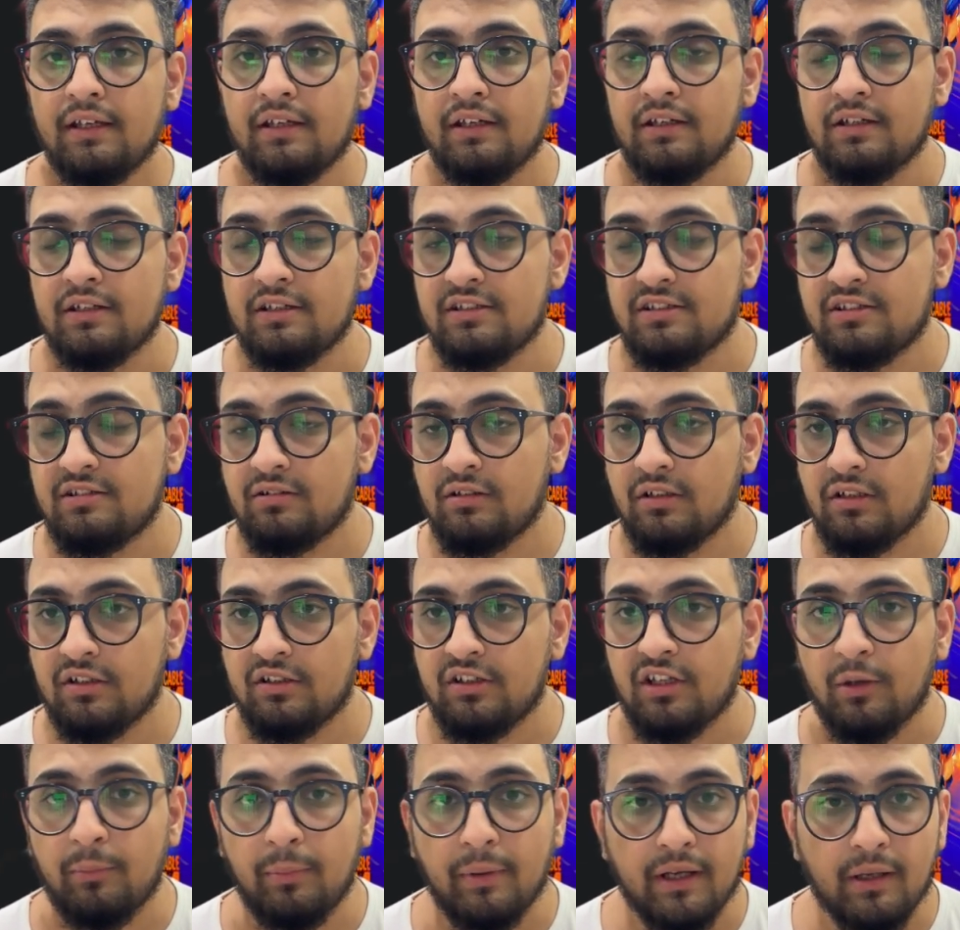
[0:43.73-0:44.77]

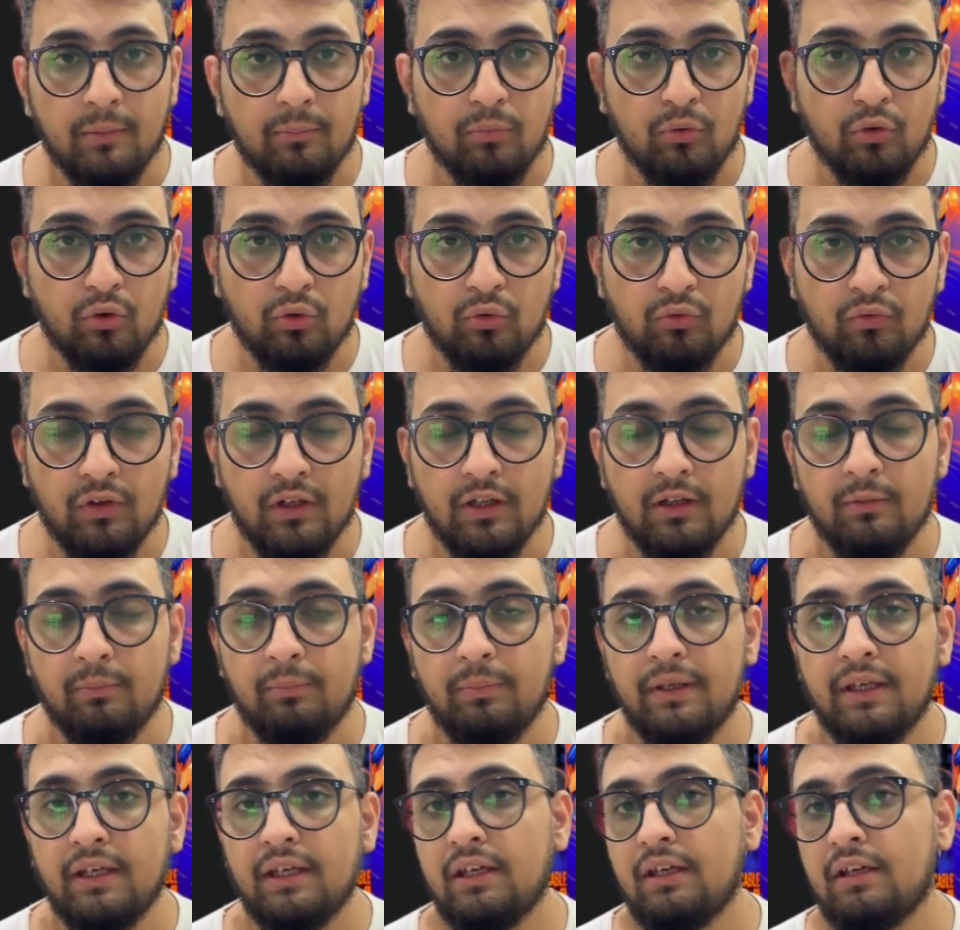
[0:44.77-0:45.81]
Jetpack Compose will
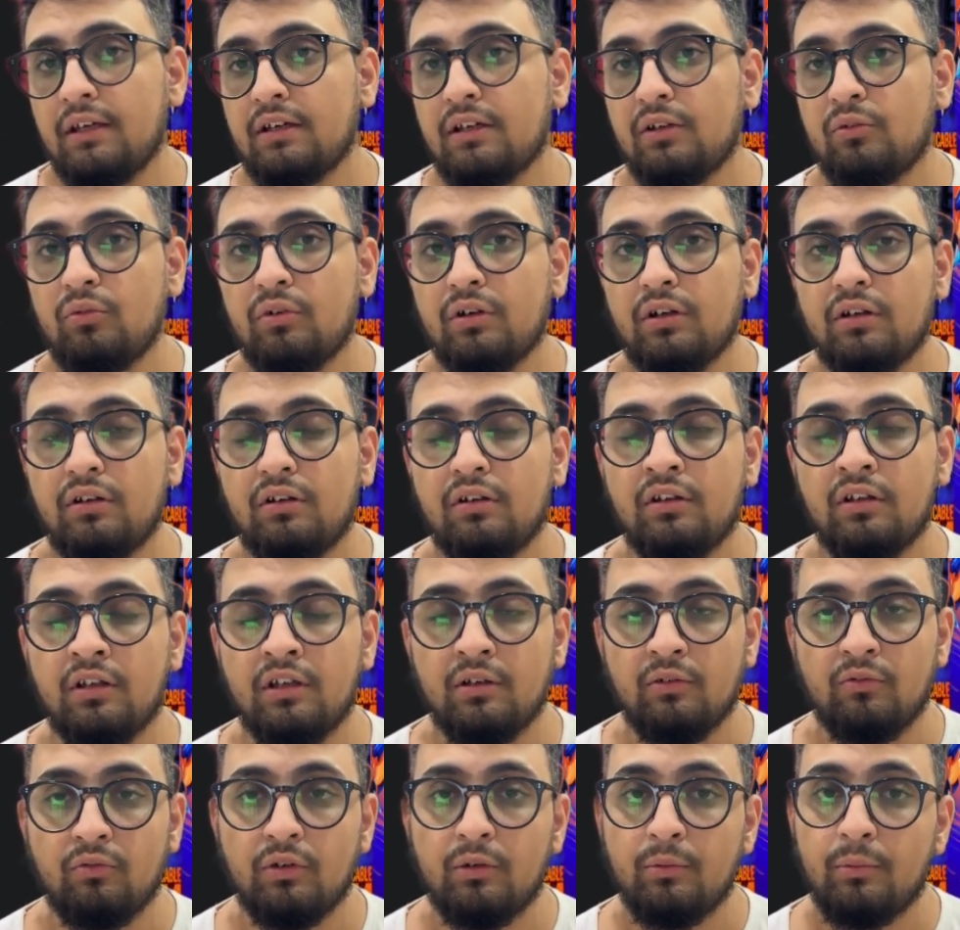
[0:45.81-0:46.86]
be
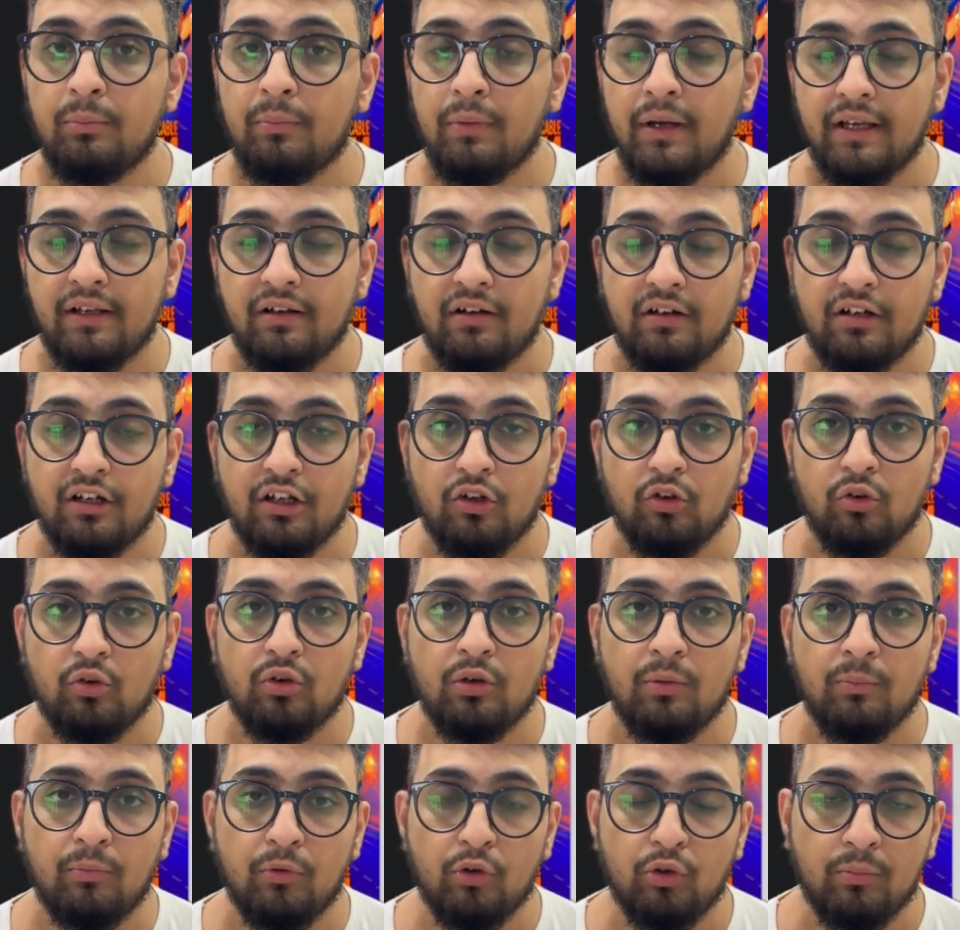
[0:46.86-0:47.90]
migrated to
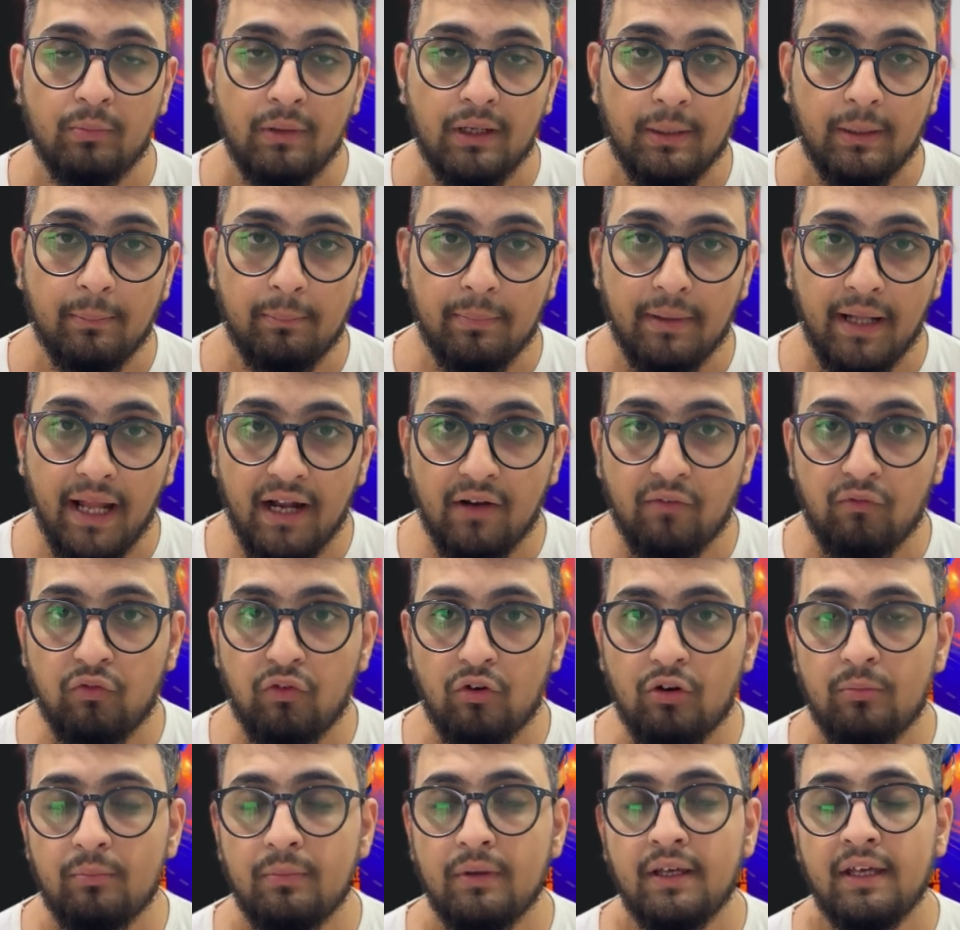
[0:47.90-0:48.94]
Compose
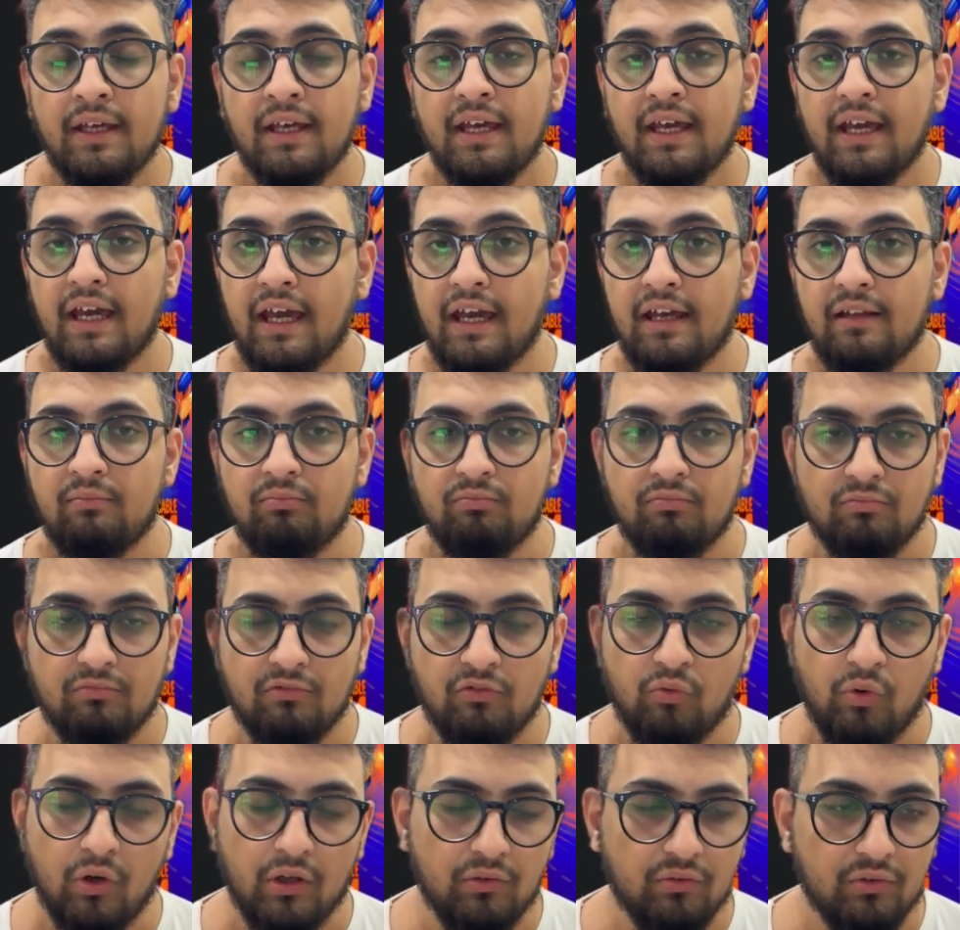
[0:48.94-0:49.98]
Multiplatform, and
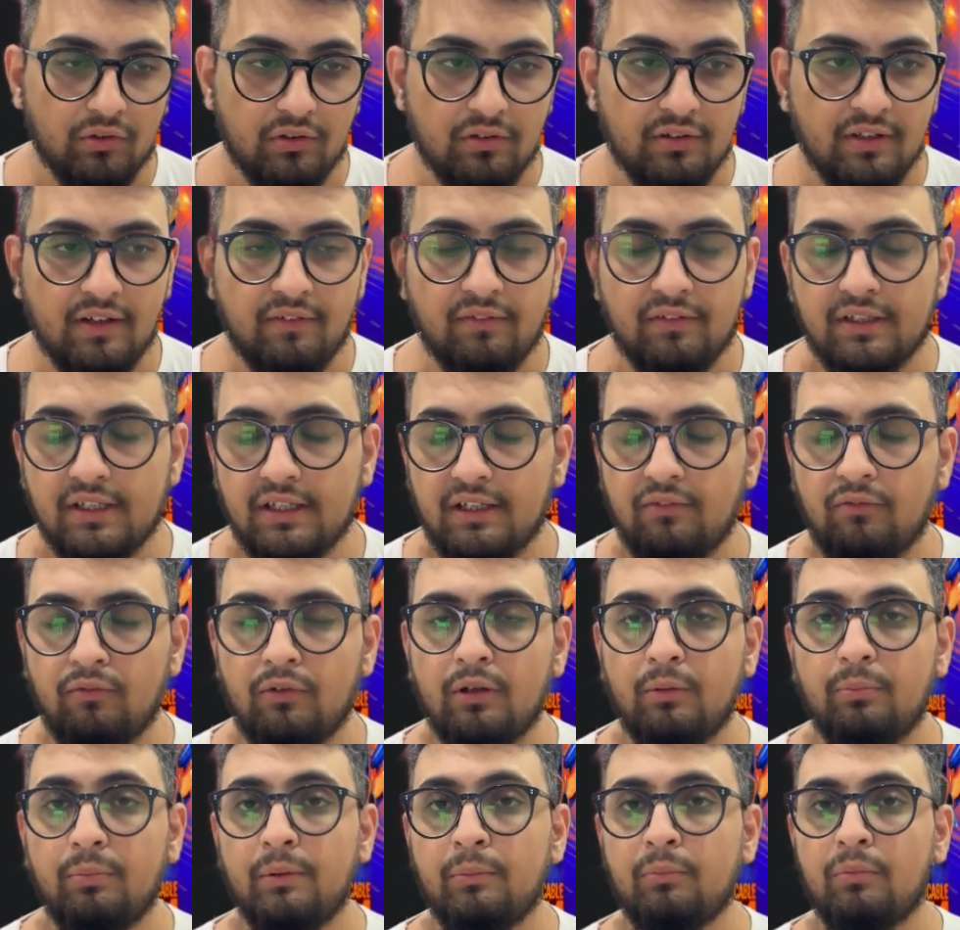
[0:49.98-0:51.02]
vice versa. Everything
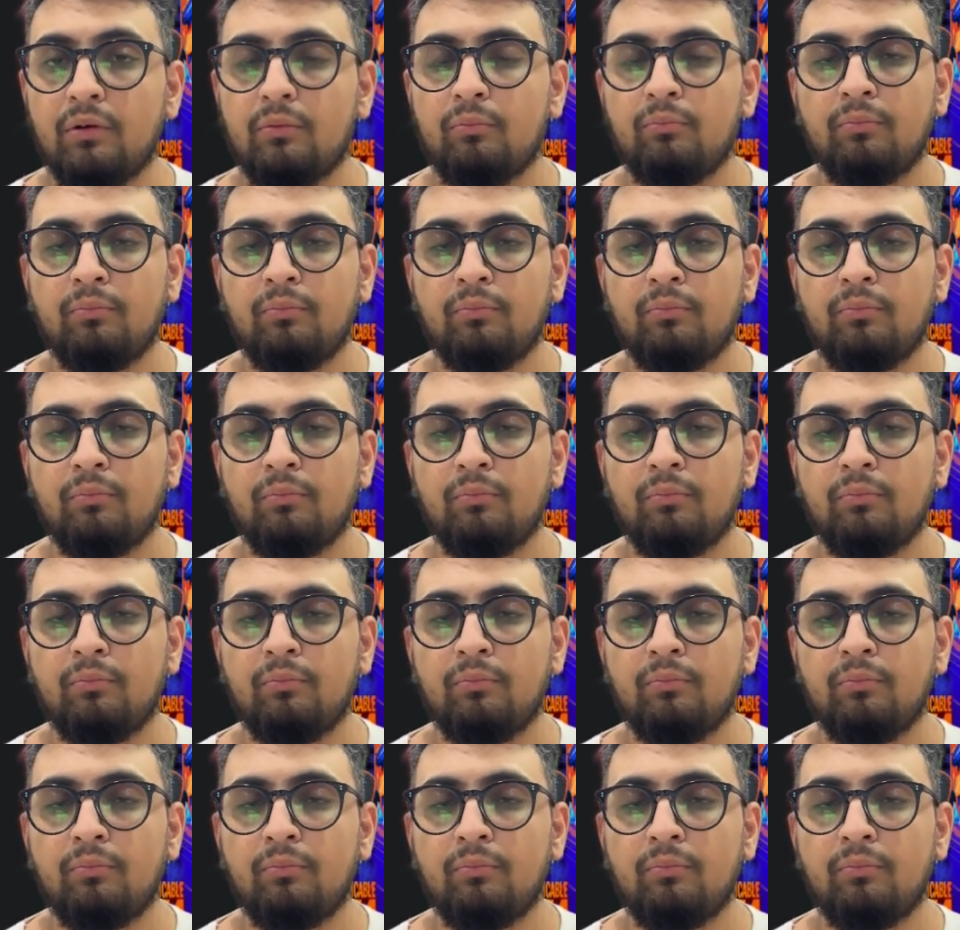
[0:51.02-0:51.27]
will be